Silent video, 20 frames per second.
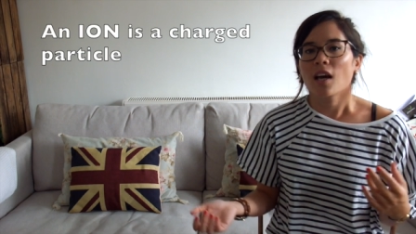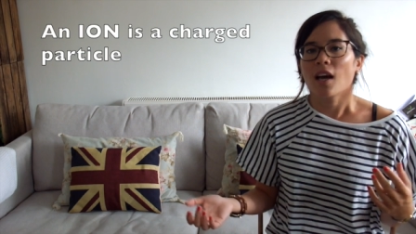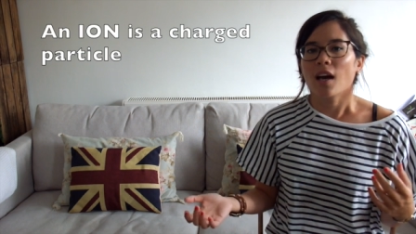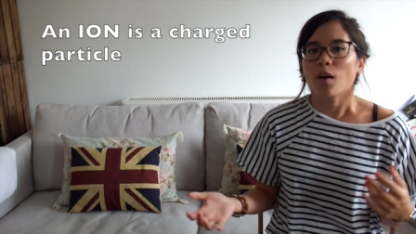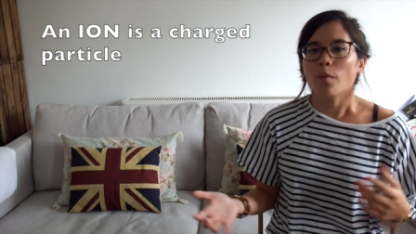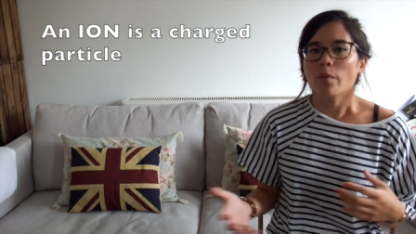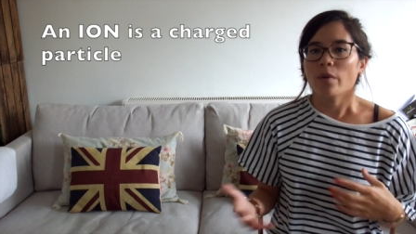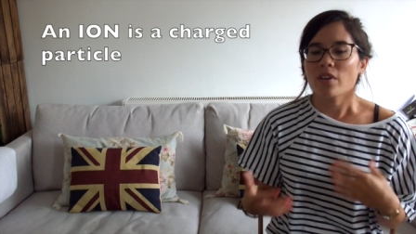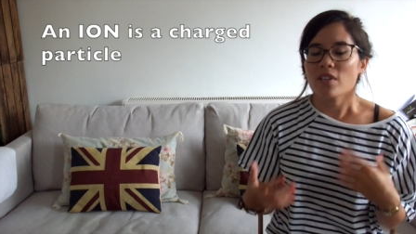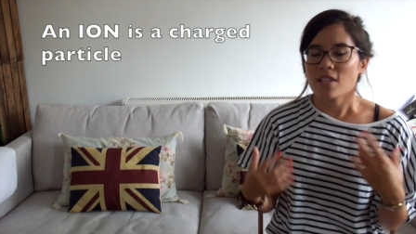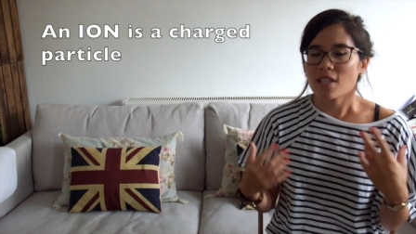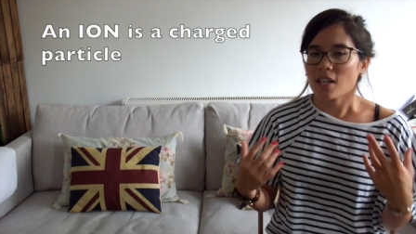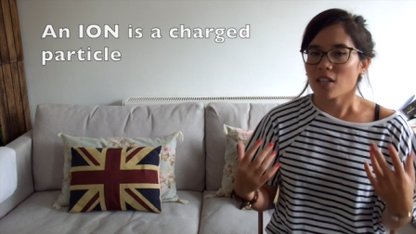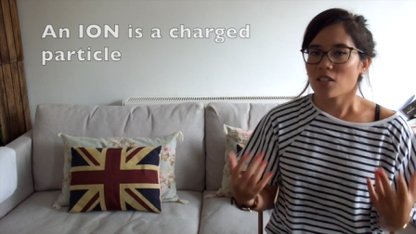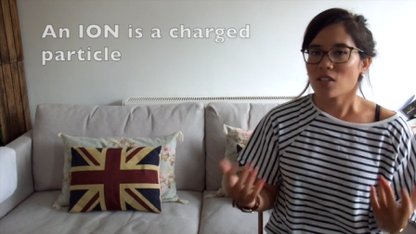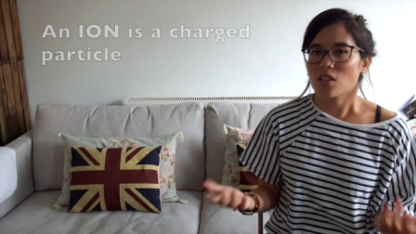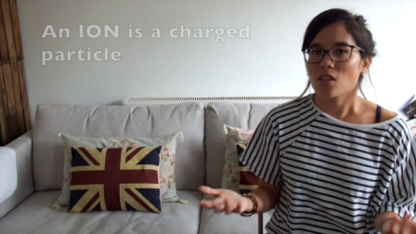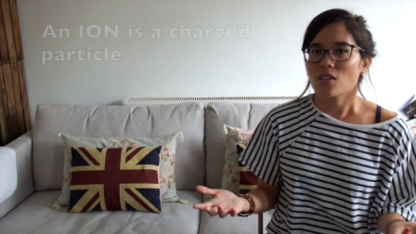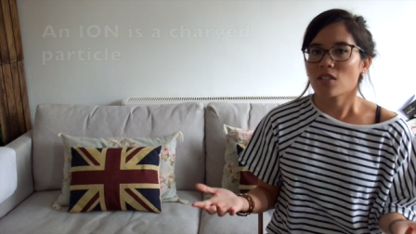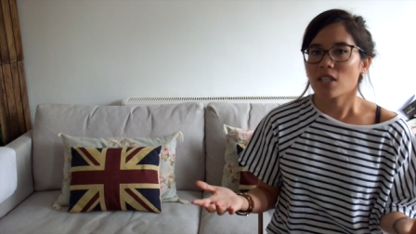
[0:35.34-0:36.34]
And what is
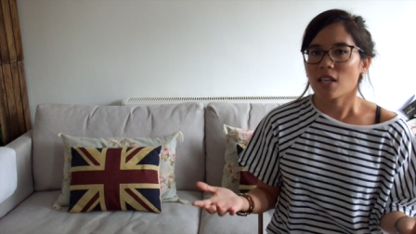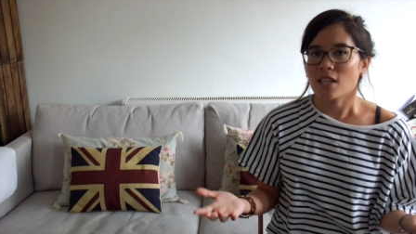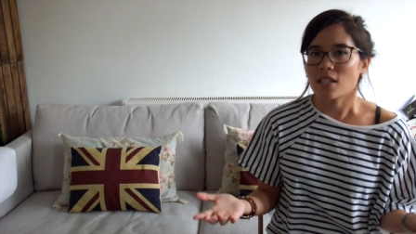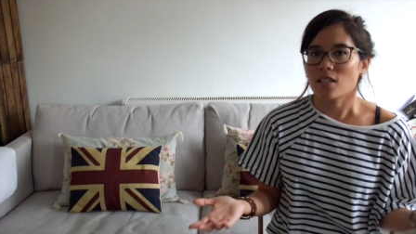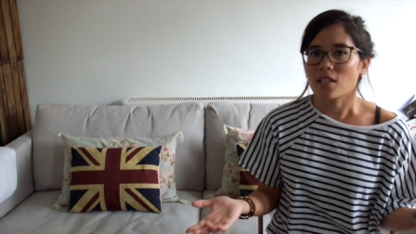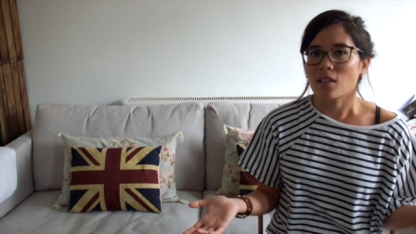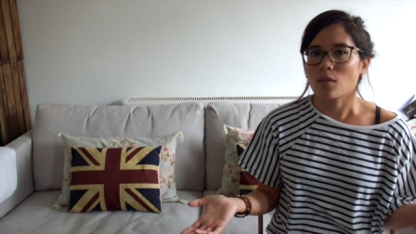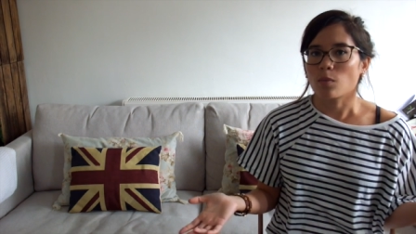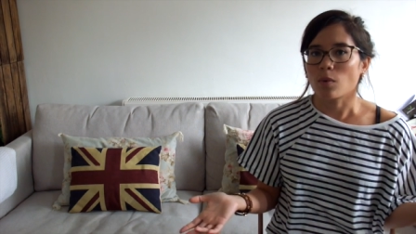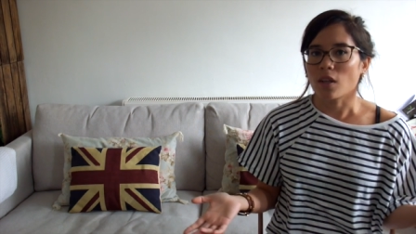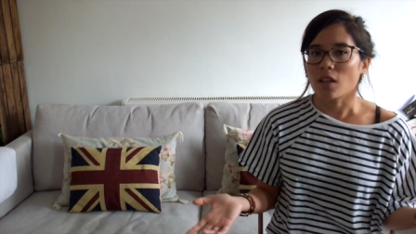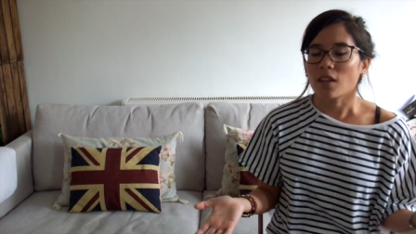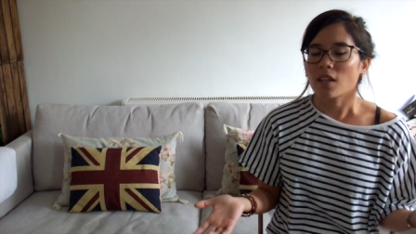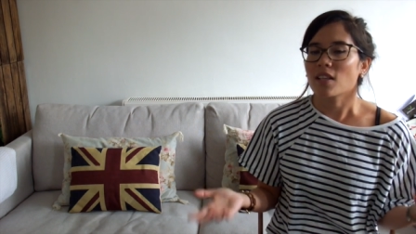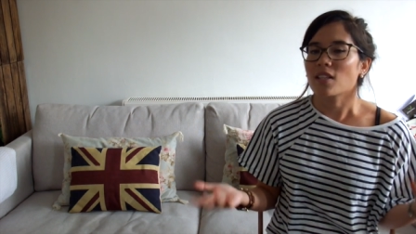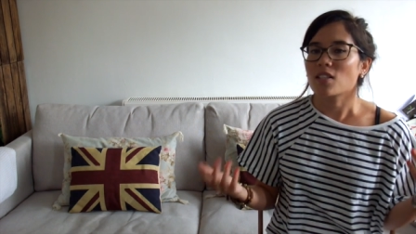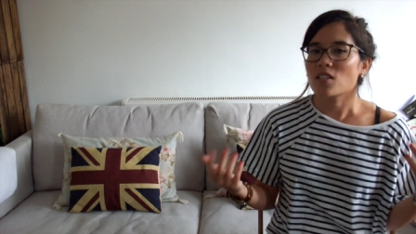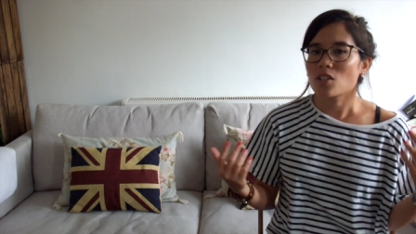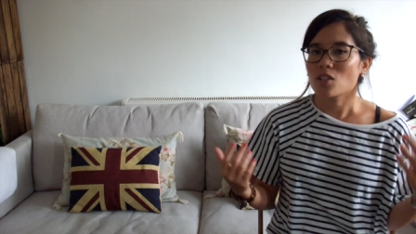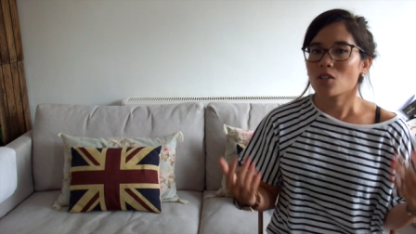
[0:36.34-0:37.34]
that associated with?
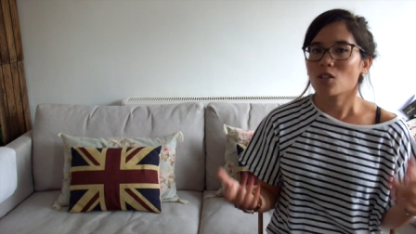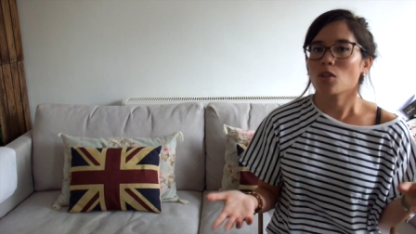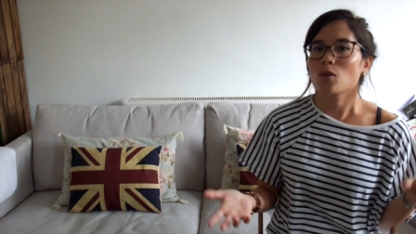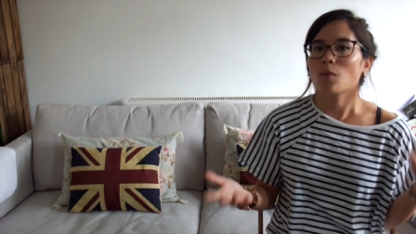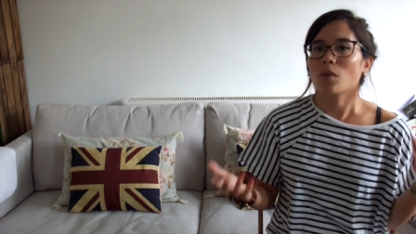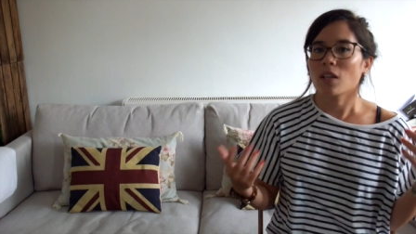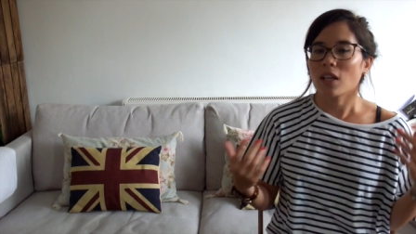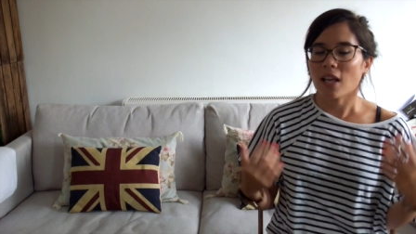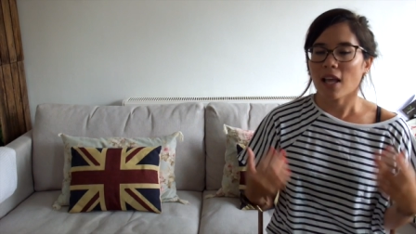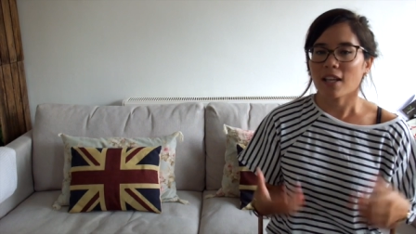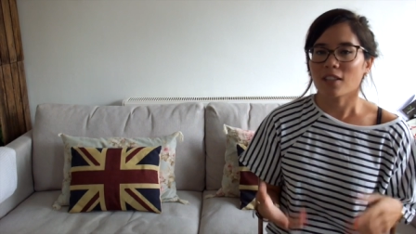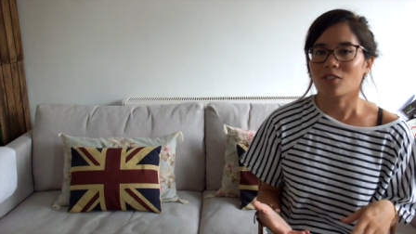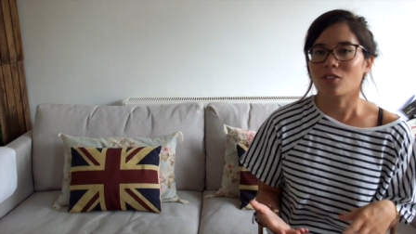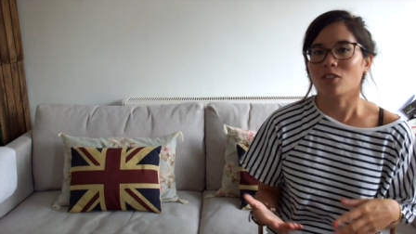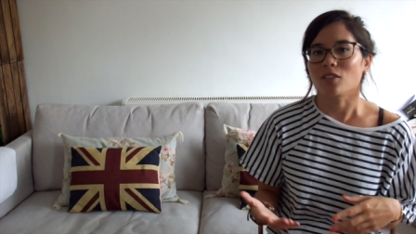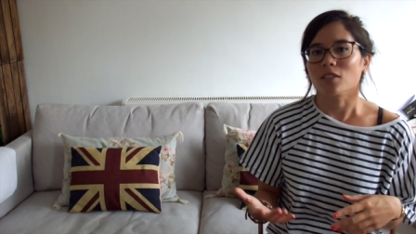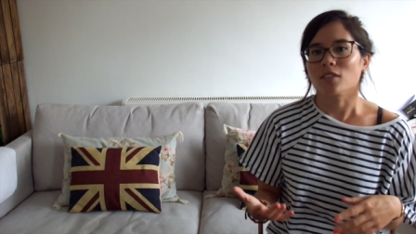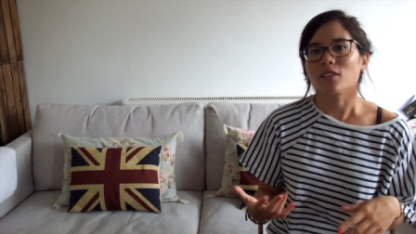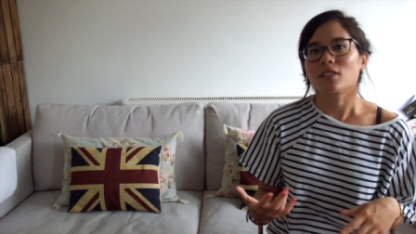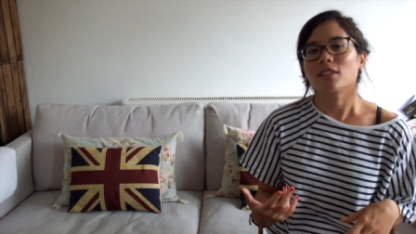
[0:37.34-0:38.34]
It's to do with
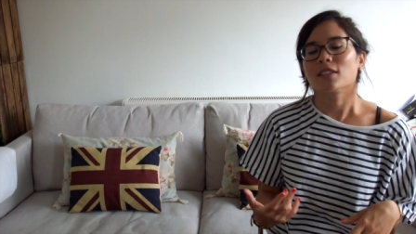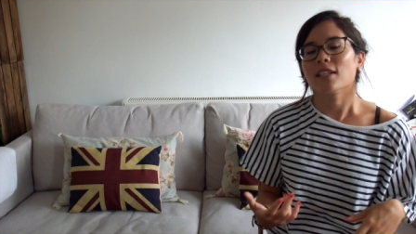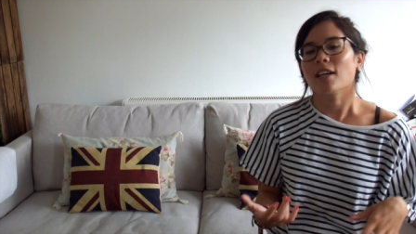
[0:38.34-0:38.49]
electrons.